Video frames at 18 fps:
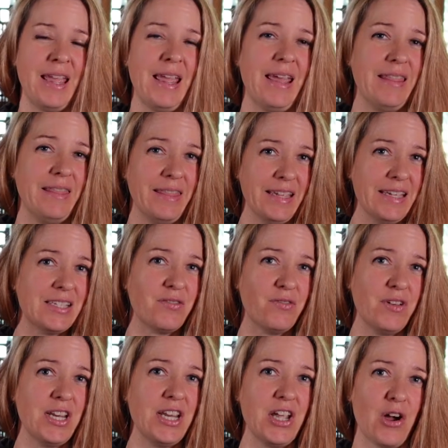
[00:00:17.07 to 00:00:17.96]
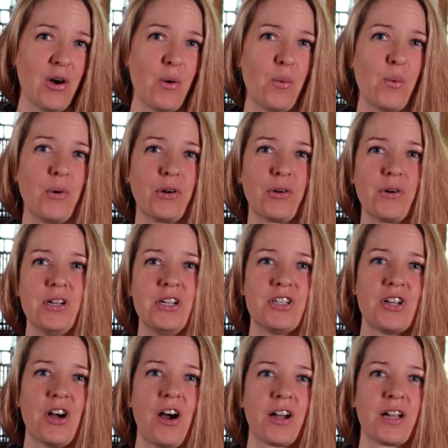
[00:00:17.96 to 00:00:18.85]
In this video, we're going to
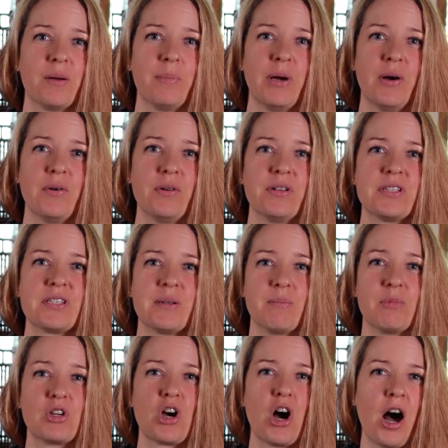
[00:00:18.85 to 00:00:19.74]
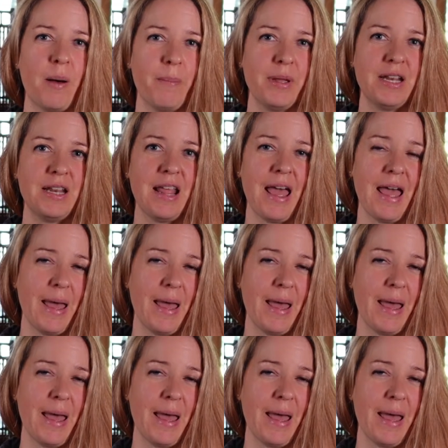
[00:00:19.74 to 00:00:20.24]
talk about some common